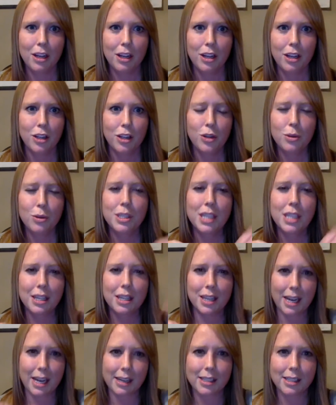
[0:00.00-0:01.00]
you see the
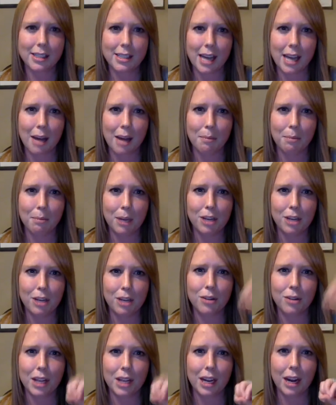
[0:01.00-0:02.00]
next step and you
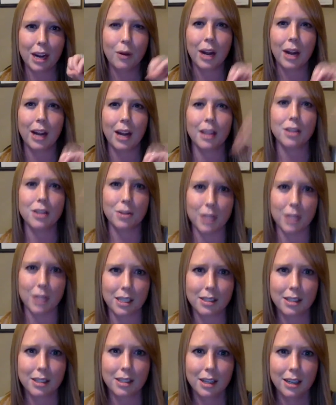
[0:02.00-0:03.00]
think, okay, I can do
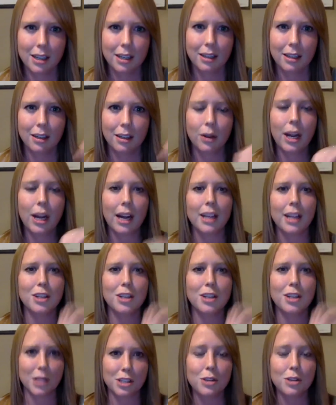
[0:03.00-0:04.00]
this. Okay, I can do
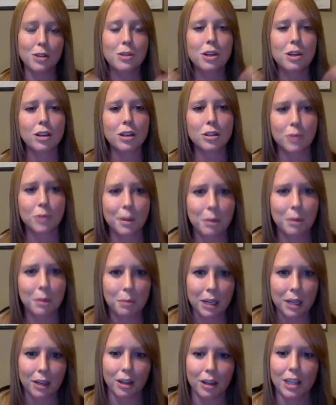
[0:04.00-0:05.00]
this. And you start dreaming
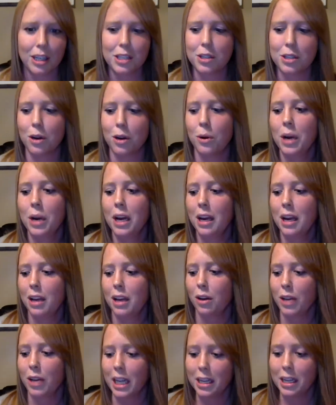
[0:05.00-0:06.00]
bigger. And so, you
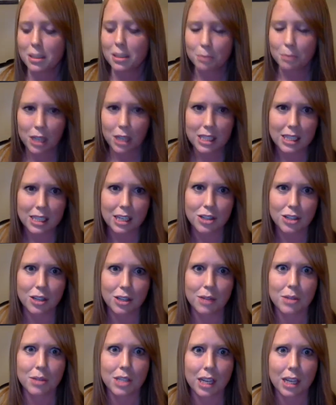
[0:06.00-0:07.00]
know, getting to Presidential, I
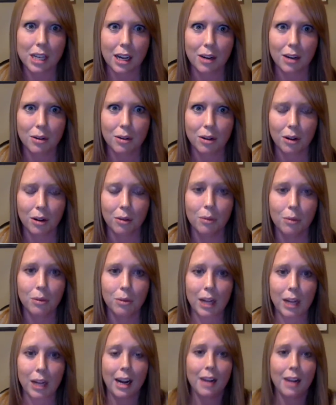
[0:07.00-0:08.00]
was just like, I
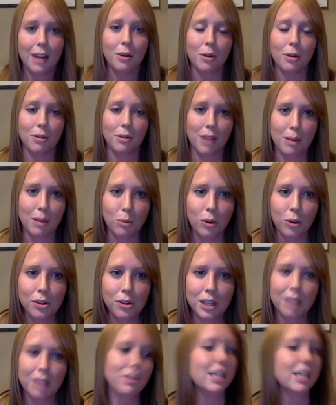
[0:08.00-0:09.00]
don't know if I'm worthy
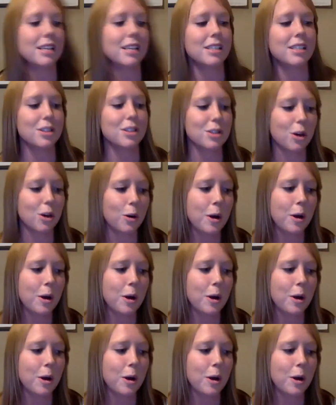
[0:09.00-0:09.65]
of this. And so